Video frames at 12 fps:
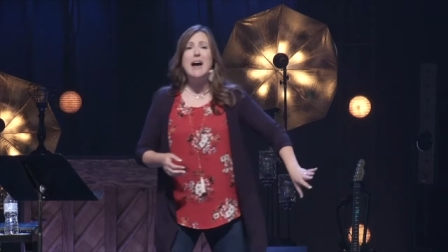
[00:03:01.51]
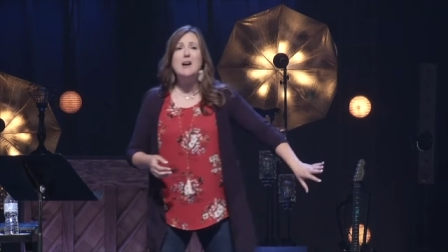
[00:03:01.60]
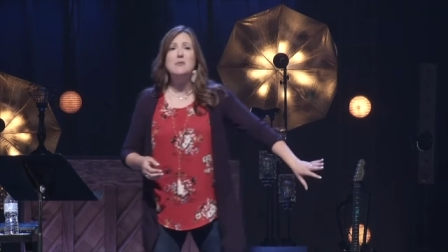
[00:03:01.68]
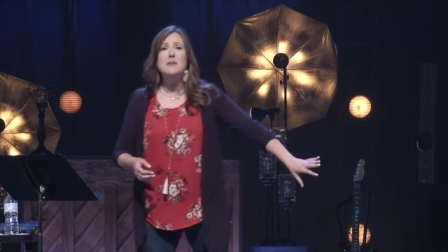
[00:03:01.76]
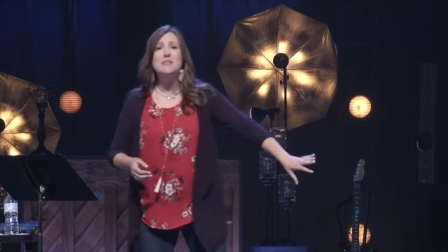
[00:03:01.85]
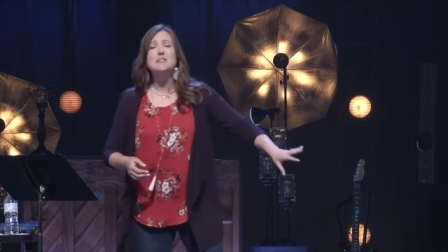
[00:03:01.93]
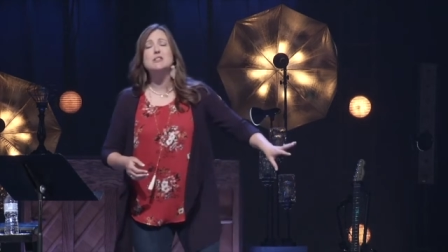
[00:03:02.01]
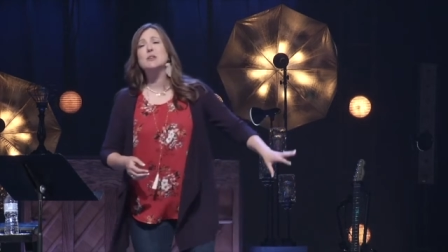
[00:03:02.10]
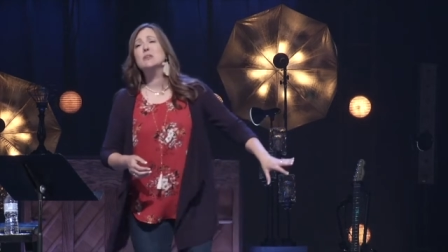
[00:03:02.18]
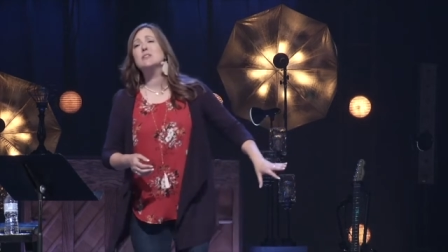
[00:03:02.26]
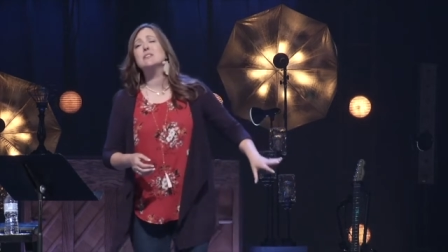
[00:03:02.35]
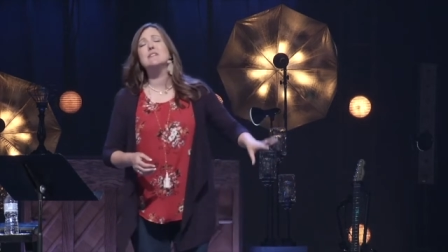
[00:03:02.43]
that with the
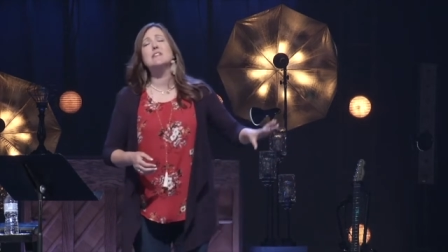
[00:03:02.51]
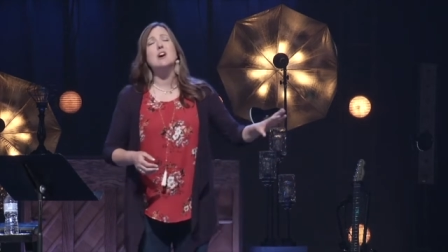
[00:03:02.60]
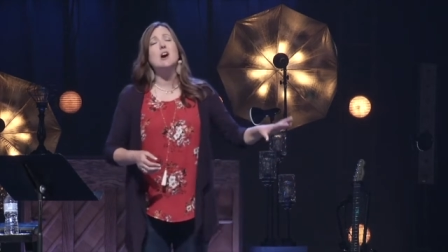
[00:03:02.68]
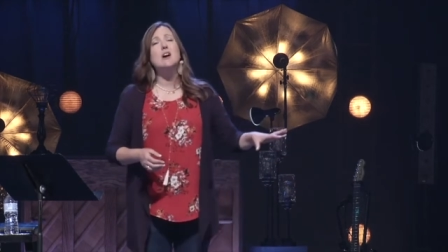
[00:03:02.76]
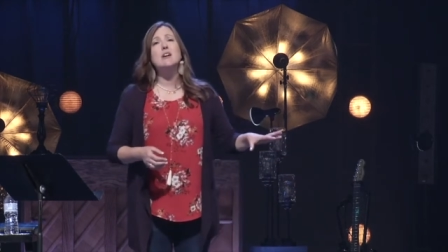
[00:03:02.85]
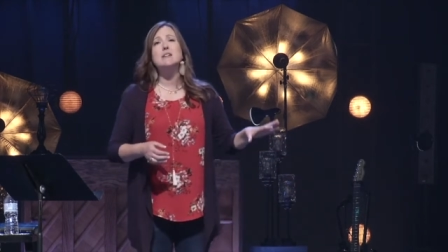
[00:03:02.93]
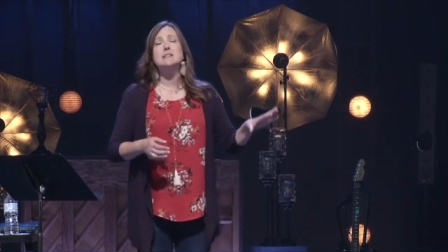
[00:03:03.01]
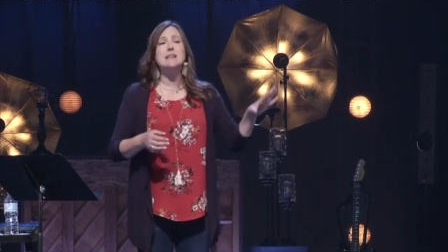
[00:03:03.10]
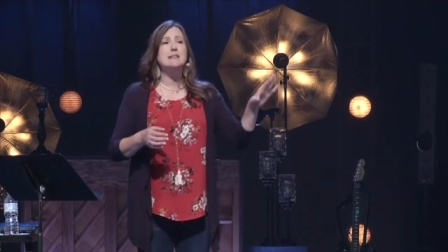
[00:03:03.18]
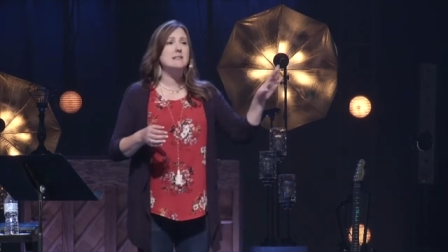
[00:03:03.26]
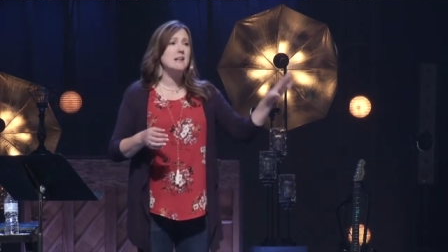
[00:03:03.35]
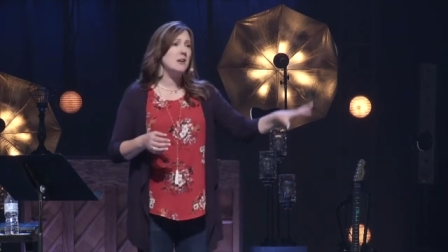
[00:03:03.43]
turtle and the cars
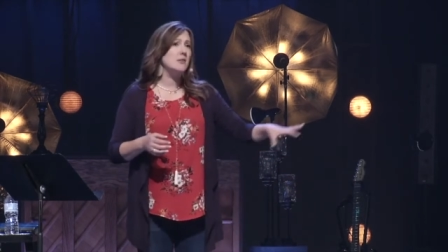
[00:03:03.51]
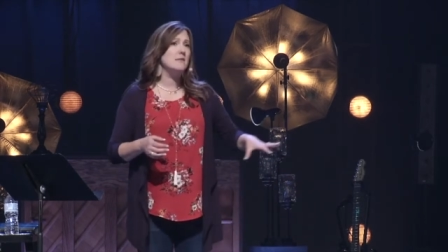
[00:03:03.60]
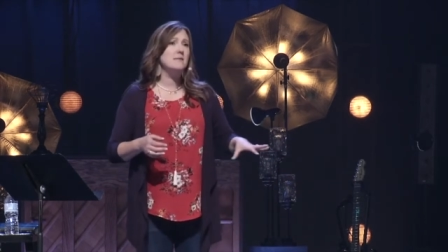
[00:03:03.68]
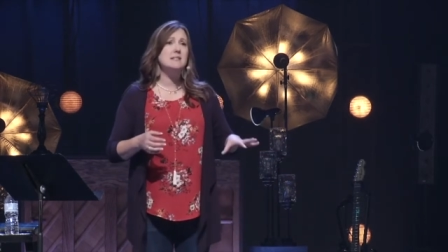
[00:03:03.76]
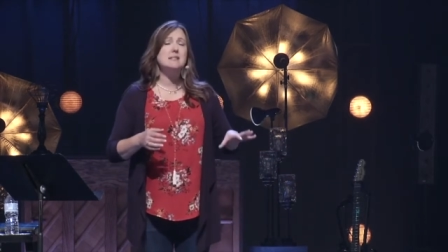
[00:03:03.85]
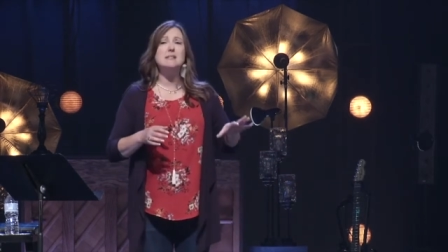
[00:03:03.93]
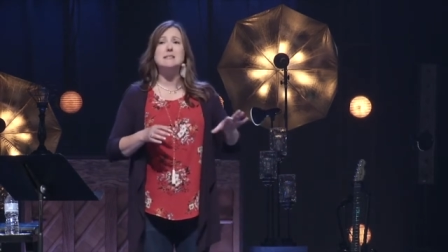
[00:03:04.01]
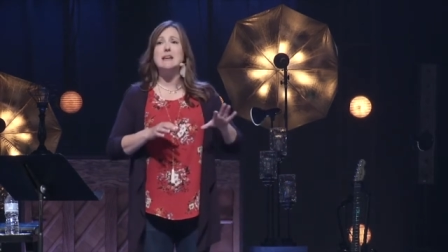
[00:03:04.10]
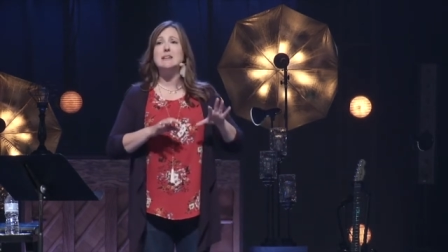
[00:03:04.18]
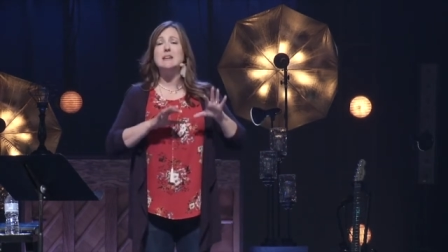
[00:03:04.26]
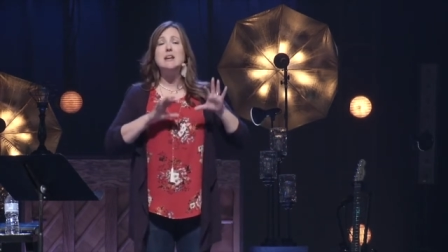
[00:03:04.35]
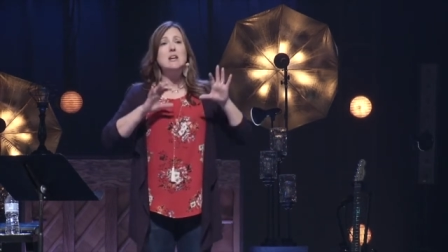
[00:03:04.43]
and the doctor visits
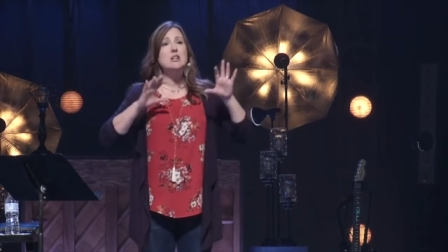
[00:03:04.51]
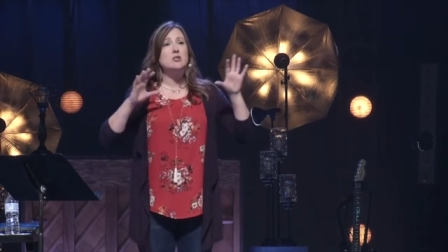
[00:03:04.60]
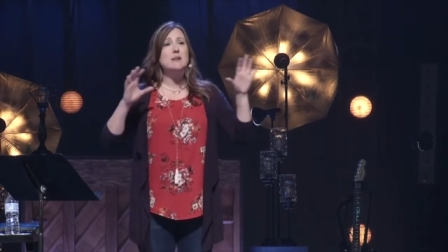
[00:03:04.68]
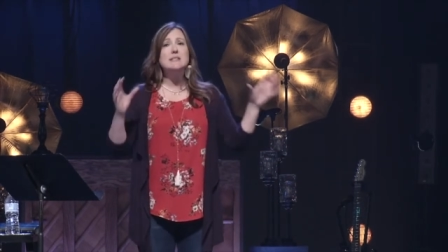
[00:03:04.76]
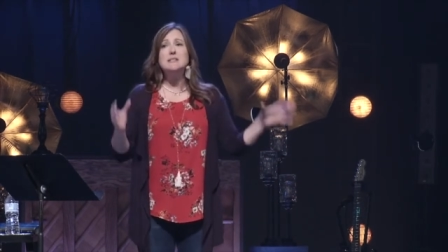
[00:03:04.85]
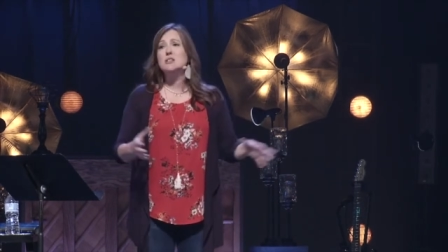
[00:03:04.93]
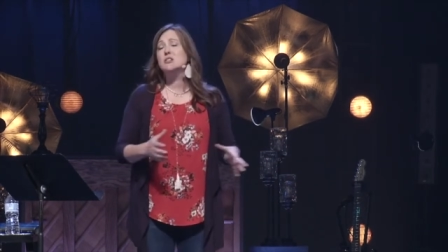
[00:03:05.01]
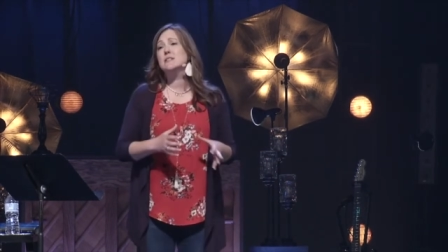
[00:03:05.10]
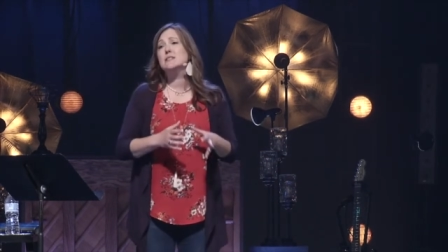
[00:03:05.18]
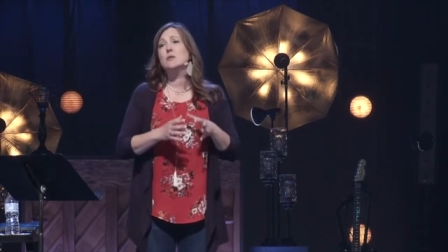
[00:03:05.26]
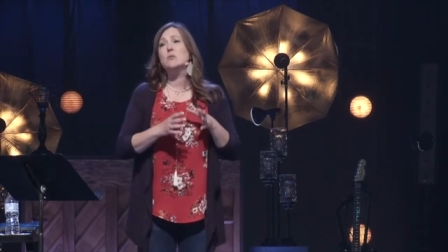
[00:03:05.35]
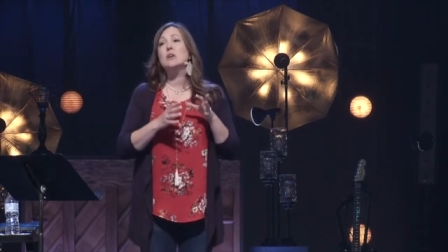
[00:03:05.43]
and
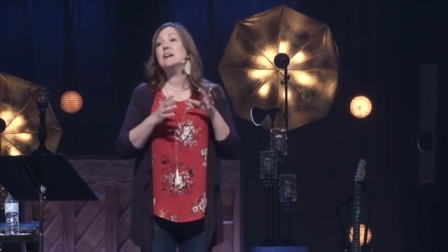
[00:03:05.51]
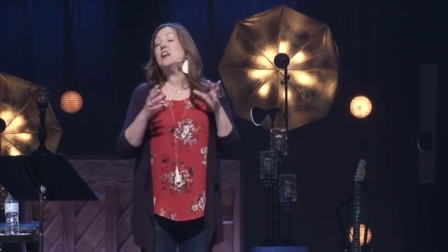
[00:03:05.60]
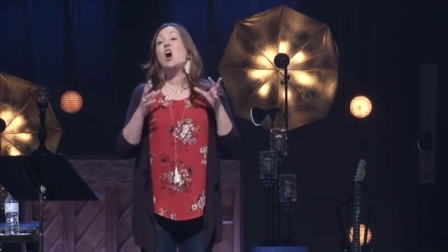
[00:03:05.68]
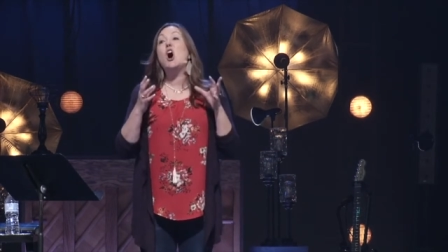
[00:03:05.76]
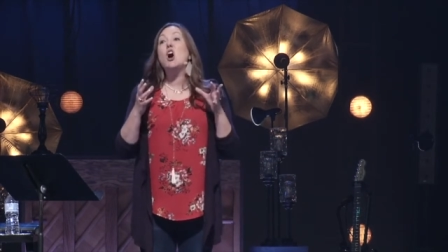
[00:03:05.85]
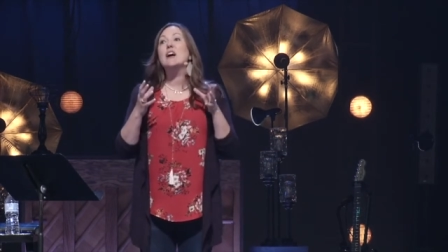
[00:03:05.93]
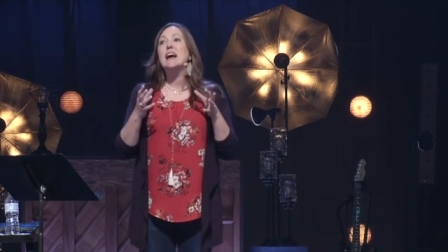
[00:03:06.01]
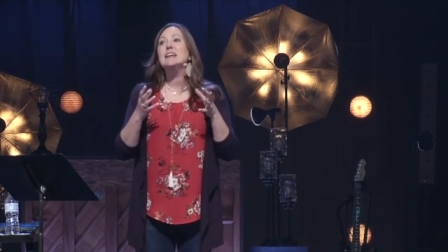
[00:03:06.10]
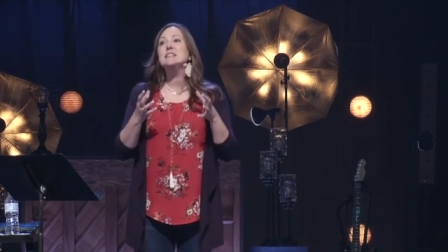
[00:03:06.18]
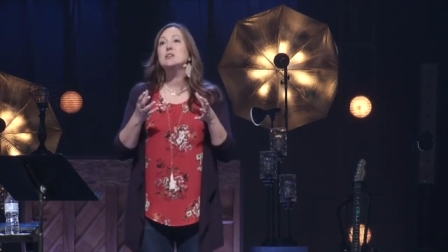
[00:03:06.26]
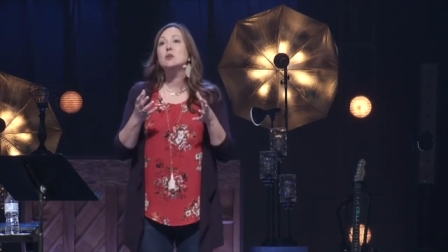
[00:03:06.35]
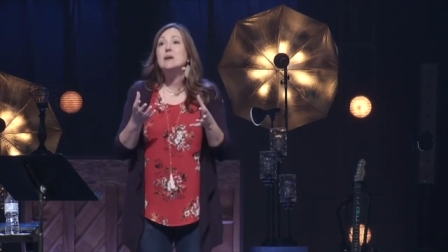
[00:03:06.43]
transitions at work and all
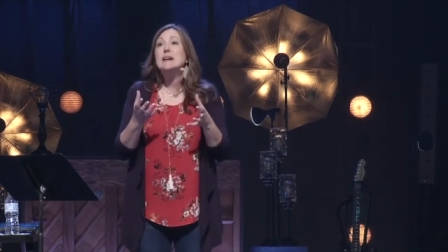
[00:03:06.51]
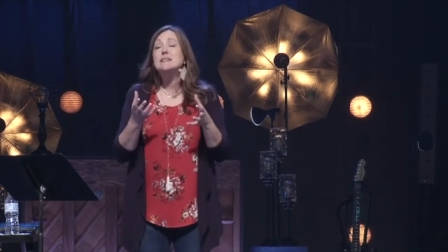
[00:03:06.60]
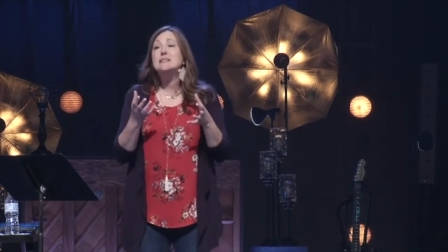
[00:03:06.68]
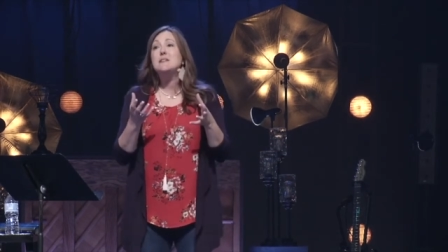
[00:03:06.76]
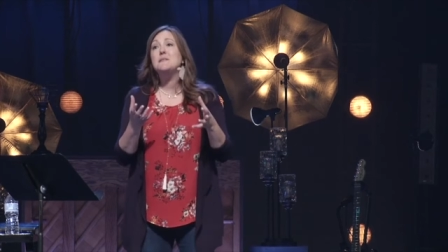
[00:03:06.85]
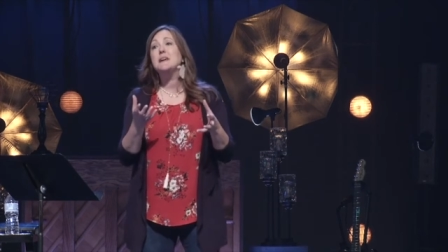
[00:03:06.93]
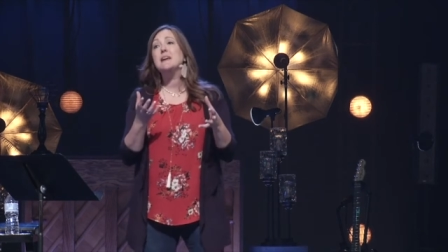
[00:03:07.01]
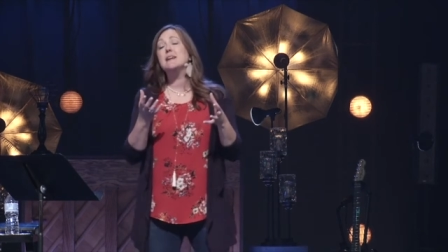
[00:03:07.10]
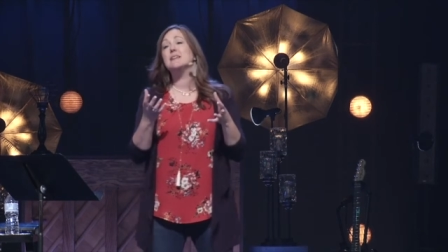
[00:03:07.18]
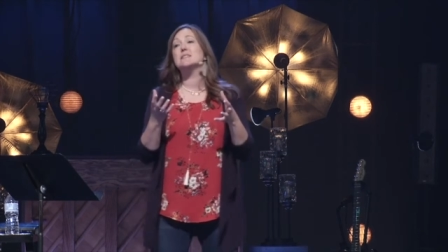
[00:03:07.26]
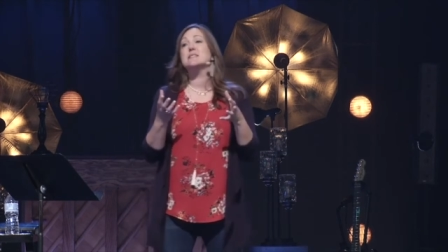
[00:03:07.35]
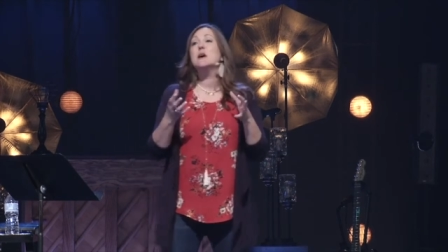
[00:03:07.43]
kinds of crazy
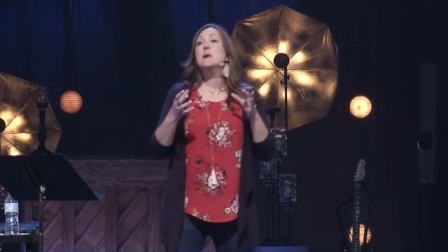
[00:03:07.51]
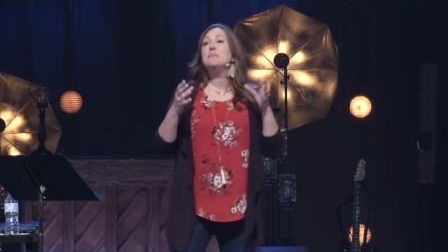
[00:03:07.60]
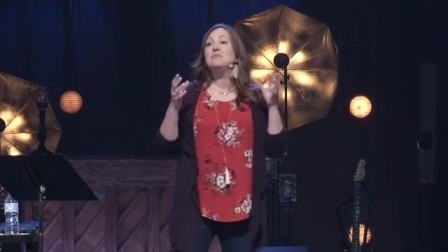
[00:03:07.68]
things,